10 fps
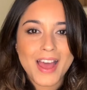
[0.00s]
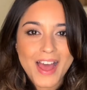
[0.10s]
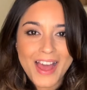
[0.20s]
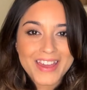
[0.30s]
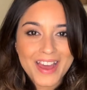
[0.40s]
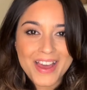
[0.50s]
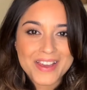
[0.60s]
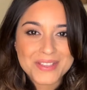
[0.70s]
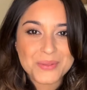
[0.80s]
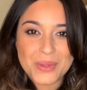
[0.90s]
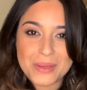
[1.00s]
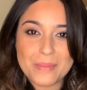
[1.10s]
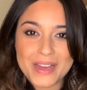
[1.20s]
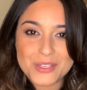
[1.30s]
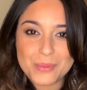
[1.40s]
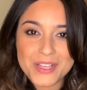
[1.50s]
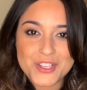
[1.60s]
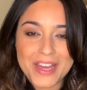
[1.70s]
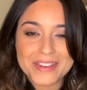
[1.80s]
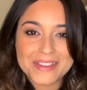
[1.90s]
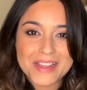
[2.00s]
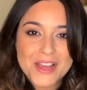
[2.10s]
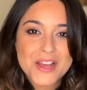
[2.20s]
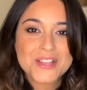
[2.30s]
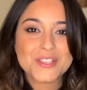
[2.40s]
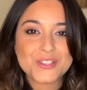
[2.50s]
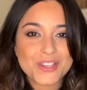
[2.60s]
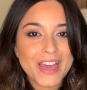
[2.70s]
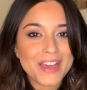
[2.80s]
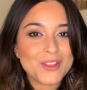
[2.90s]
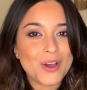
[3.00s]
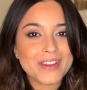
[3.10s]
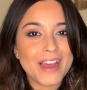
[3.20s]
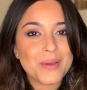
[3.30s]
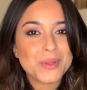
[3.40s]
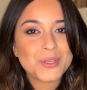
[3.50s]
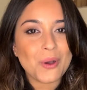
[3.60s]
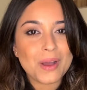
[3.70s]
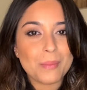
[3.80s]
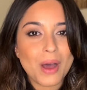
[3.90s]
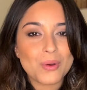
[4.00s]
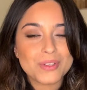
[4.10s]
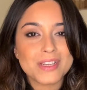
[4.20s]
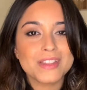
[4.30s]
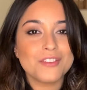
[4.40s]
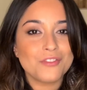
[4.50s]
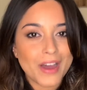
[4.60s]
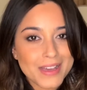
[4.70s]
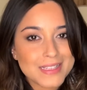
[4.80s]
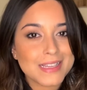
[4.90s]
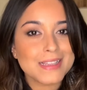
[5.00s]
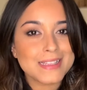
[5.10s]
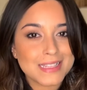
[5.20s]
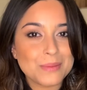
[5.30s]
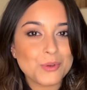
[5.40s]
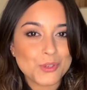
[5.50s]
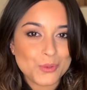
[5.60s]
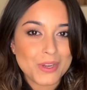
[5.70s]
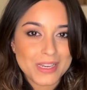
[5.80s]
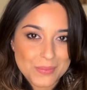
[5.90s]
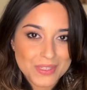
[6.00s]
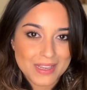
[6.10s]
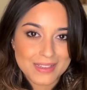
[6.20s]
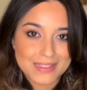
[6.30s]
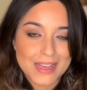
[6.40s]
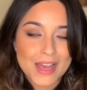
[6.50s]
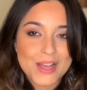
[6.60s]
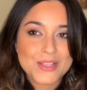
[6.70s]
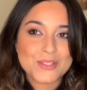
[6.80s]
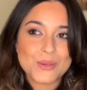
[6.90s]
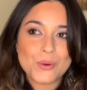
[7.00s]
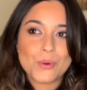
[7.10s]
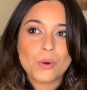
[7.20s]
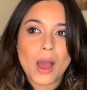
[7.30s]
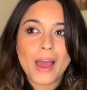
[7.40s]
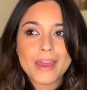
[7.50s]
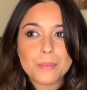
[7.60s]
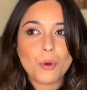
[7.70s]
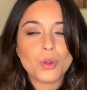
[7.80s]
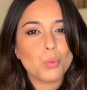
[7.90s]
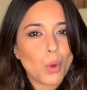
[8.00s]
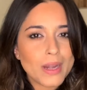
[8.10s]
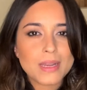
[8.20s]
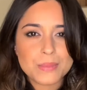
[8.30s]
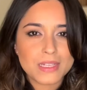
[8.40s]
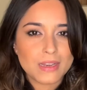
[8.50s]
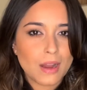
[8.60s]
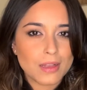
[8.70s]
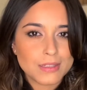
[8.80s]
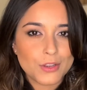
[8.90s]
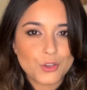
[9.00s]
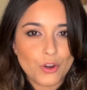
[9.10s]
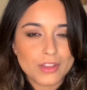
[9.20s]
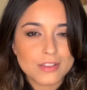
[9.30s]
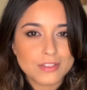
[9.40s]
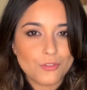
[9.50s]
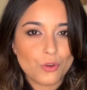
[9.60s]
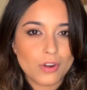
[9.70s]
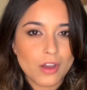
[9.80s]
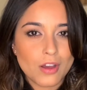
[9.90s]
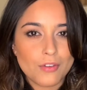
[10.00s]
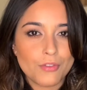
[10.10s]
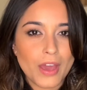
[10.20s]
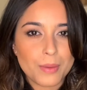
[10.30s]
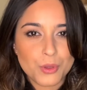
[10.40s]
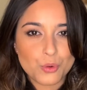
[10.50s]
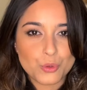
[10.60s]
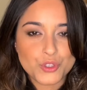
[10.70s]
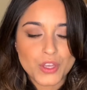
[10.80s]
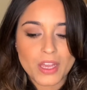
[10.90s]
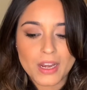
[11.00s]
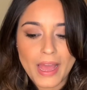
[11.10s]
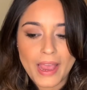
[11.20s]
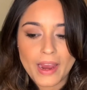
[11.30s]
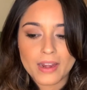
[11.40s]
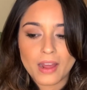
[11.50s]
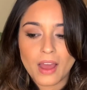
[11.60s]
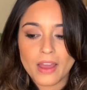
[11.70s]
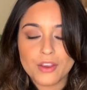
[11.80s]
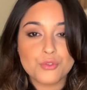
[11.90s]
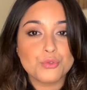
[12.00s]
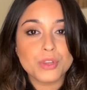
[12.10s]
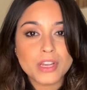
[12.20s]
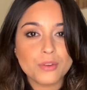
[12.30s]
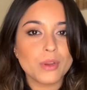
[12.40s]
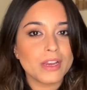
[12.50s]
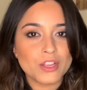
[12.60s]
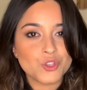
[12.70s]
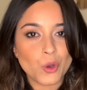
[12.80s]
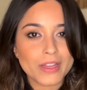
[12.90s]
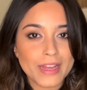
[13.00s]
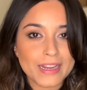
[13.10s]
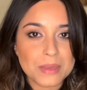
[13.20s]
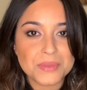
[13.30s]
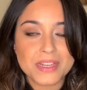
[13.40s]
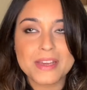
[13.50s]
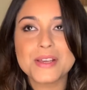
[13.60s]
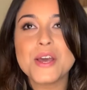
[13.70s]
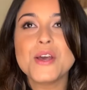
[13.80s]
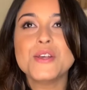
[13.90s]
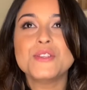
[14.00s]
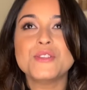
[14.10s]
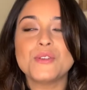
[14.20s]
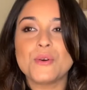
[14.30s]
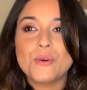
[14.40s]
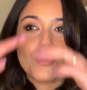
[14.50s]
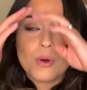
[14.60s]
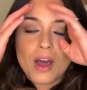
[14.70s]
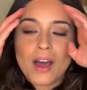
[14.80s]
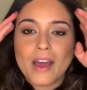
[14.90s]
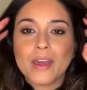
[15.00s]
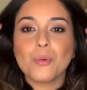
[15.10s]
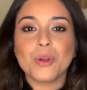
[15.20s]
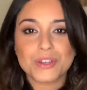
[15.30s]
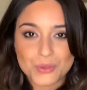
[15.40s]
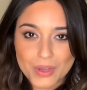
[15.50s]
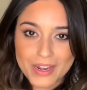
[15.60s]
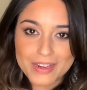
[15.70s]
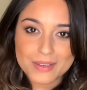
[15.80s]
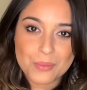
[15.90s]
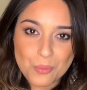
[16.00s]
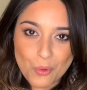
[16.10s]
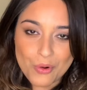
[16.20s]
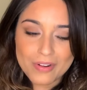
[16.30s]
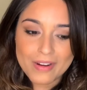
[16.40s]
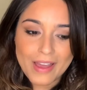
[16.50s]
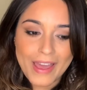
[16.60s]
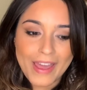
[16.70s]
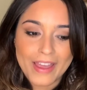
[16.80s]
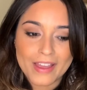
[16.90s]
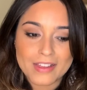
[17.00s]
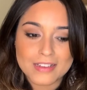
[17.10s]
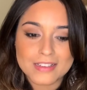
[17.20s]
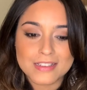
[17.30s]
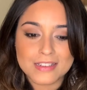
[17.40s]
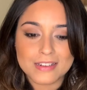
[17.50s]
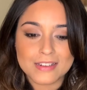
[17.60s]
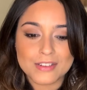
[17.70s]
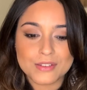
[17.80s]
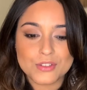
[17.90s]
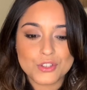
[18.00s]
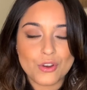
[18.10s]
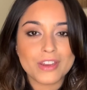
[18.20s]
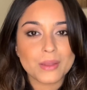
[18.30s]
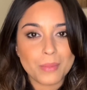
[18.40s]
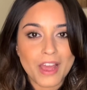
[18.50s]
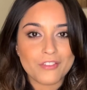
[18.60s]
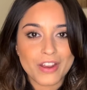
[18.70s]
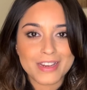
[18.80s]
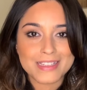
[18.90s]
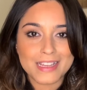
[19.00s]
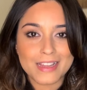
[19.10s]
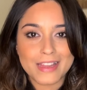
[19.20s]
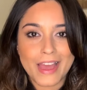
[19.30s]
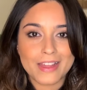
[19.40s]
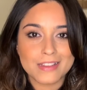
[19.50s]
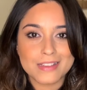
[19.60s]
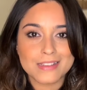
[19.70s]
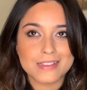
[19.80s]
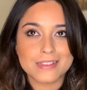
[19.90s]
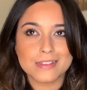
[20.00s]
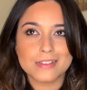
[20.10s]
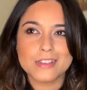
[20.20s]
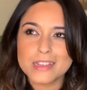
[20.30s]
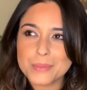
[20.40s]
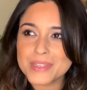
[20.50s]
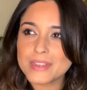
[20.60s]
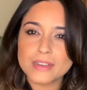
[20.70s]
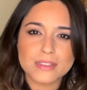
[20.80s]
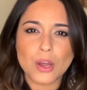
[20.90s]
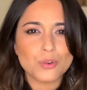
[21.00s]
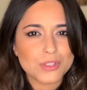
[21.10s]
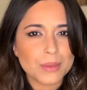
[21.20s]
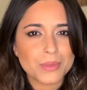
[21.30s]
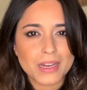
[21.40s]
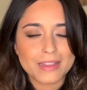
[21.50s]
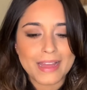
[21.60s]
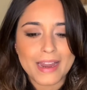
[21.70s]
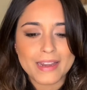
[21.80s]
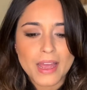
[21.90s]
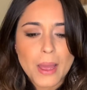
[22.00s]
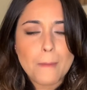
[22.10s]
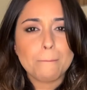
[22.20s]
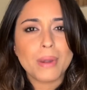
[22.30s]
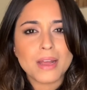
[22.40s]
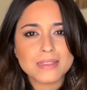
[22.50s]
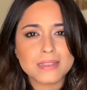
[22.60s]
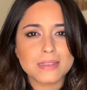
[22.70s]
Hi guys, welcome back to my channel. So today I thought I will talk about the Ysl Slim Couture lipsticks. So I bought one lipstick last year during the Sephora VIB Rouge sale and I really enjoyed that lipstick. So I wanted to collect more, and during the Black Friday sale they had this 30% discount or something like that. Plus